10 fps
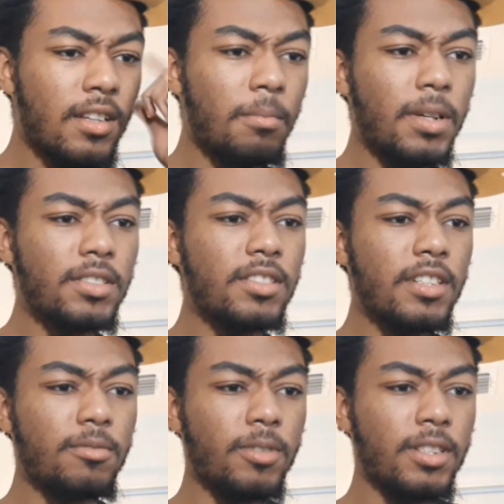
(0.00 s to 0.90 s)
But she
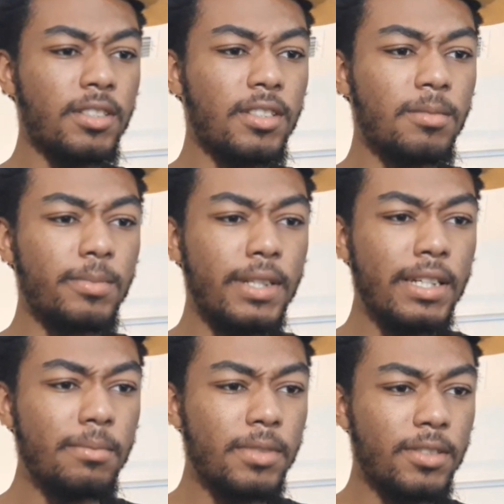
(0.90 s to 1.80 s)
just run into them
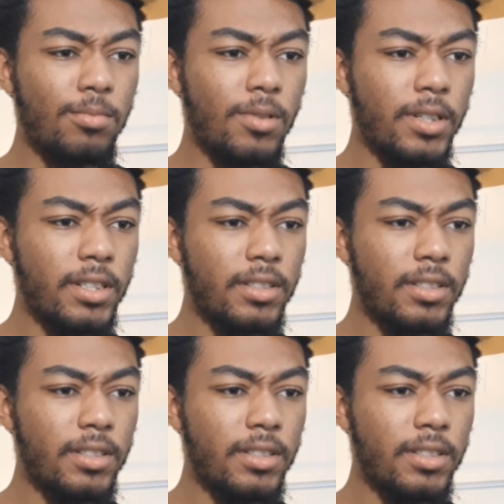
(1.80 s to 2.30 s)
demons, boy.